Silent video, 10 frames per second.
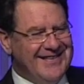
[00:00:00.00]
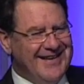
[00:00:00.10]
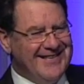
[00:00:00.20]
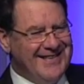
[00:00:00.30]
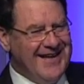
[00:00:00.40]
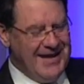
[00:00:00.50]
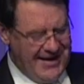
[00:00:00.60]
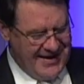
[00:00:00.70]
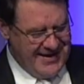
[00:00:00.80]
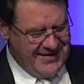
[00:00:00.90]
that they
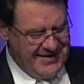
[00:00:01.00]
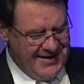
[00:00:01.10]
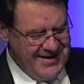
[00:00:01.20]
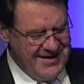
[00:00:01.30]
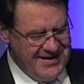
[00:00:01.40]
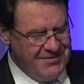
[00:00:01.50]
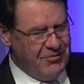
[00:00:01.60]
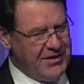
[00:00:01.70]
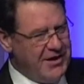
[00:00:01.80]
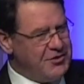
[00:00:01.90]
had a
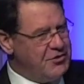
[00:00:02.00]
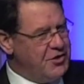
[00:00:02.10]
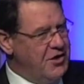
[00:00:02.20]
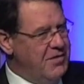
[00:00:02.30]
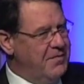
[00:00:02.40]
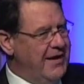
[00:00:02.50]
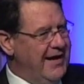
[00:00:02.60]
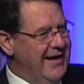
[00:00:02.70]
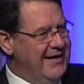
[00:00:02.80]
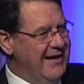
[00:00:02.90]
relationship
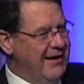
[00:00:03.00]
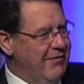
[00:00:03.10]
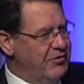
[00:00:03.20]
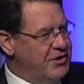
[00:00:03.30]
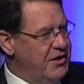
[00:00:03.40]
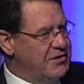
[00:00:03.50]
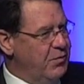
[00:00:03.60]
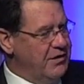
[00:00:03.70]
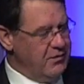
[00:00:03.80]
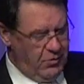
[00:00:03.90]
and a conversation
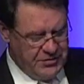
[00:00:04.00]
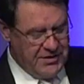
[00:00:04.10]
with the Lord